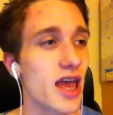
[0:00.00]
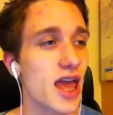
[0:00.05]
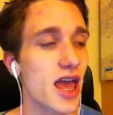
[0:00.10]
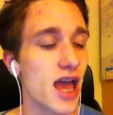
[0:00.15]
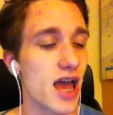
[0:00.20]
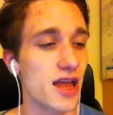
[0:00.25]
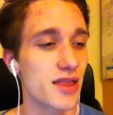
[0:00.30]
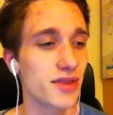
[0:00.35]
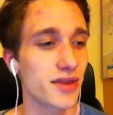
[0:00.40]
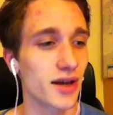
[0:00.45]

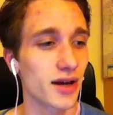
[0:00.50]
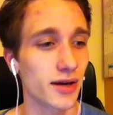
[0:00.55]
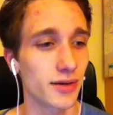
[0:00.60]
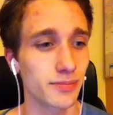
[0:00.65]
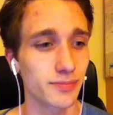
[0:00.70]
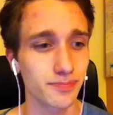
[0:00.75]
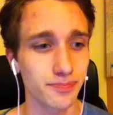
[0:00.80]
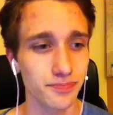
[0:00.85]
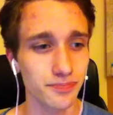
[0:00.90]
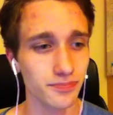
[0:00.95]

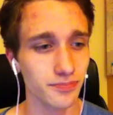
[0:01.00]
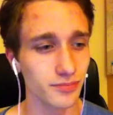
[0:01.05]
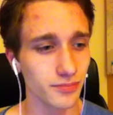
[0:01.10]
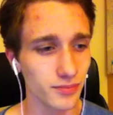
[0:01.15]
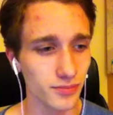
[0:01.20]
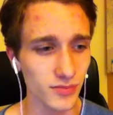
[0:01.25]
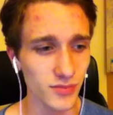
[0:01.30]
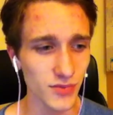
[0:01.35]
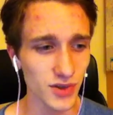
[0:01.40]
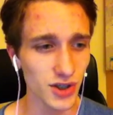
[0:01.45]
And
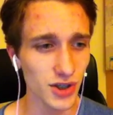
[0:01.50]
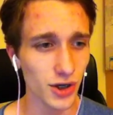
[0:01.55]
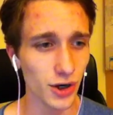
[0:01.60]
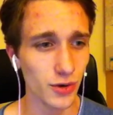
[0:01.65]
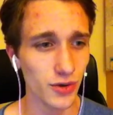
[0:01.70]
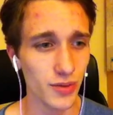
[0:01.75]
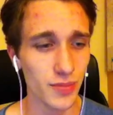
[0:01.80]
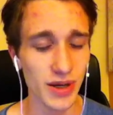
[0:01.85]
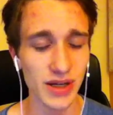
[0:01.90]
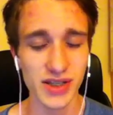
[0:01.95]

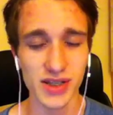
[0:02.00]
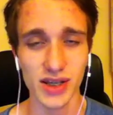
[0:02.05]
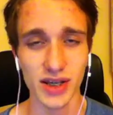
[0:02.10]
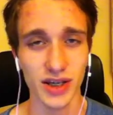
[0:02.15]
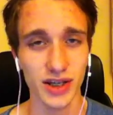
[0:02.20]
the best thing